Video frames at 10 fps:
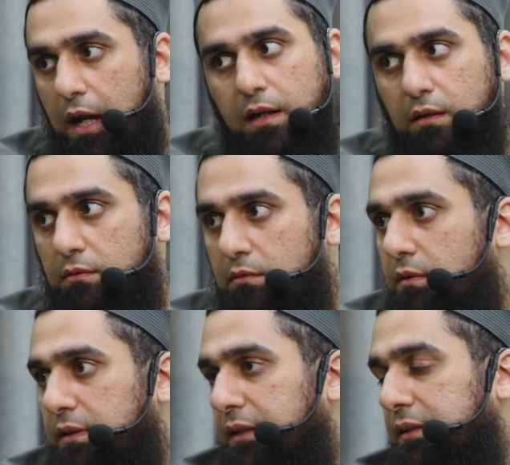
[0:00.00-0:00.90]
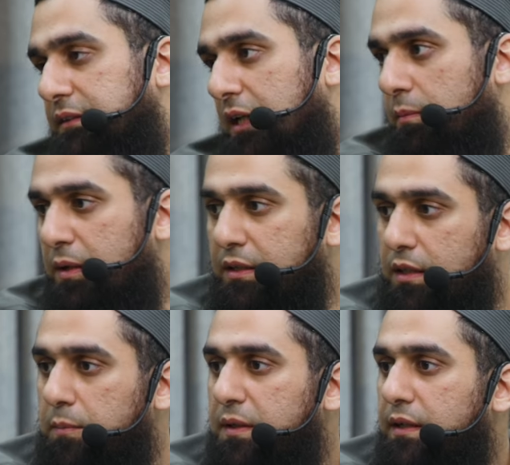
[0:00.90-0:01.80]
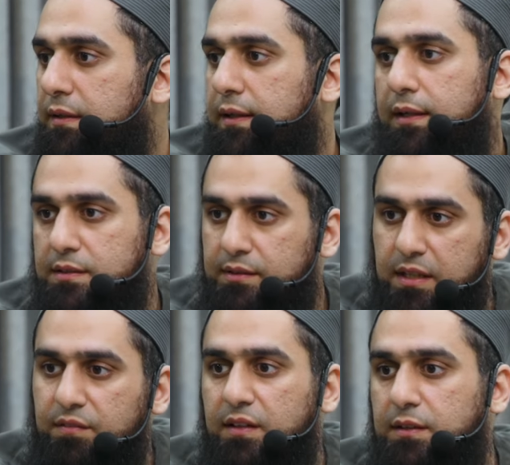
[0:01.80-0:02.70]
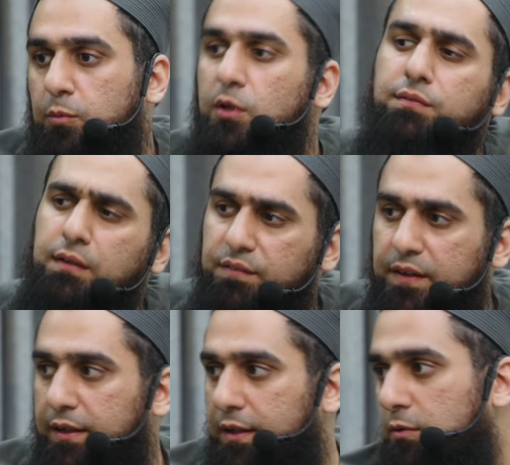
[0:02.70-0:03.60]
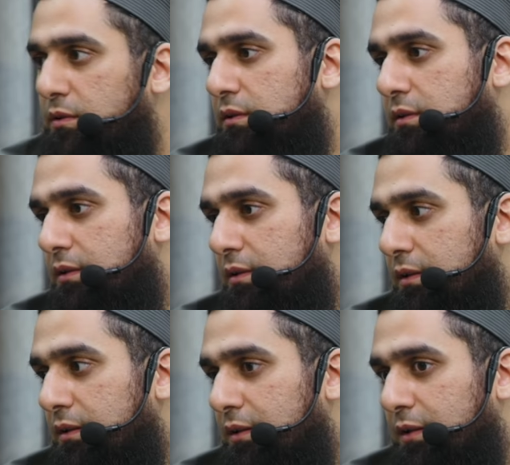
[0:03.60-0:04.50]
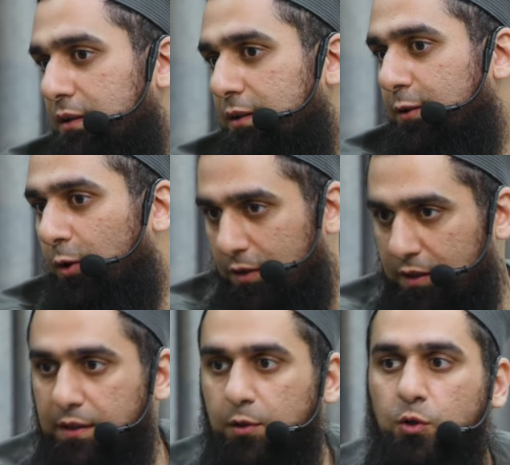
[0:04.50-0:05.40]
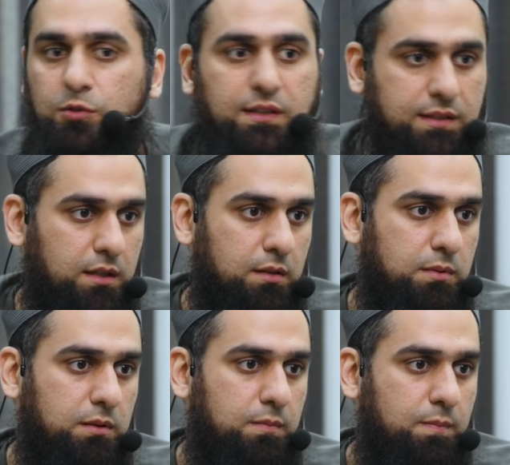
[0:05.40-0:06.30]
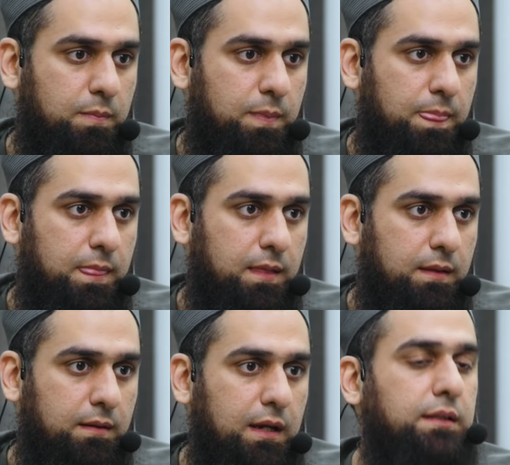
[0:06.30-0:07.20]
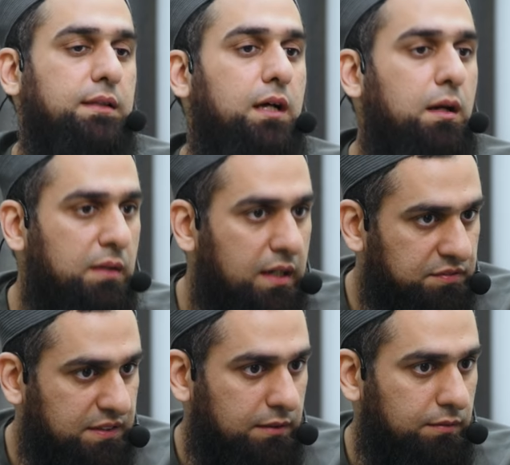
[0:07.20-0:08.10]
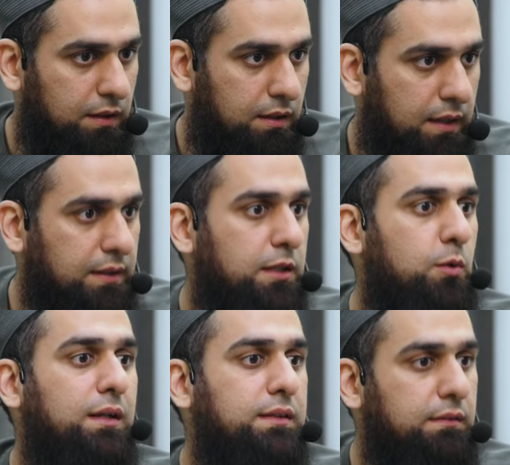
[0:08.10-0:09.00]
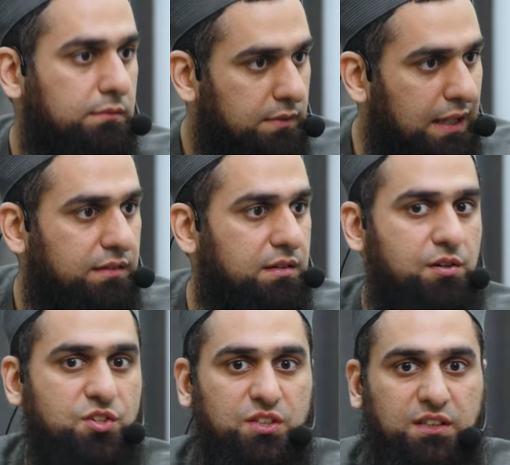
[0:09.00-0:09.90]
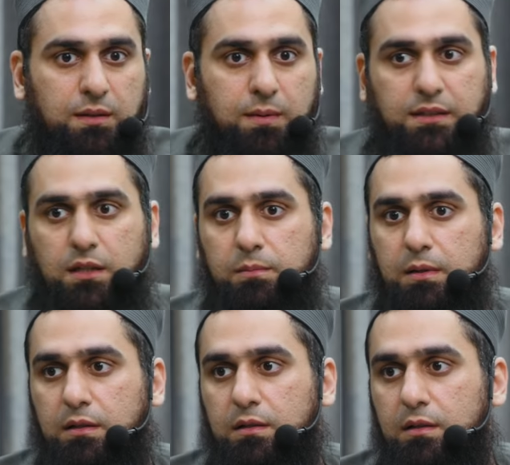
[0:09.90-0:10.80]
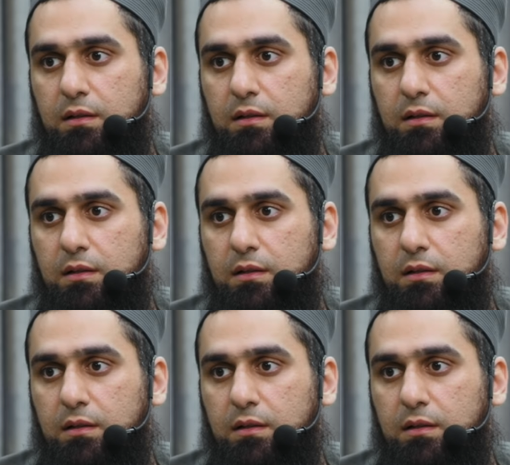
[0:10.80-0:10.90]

And did the Tabi'in come in and say, ki, just give us the books, we'll figure it out? Or did they go to the Sahaba? And the Sahaba left this world, and then you had the next generation, the Tabai Tabain.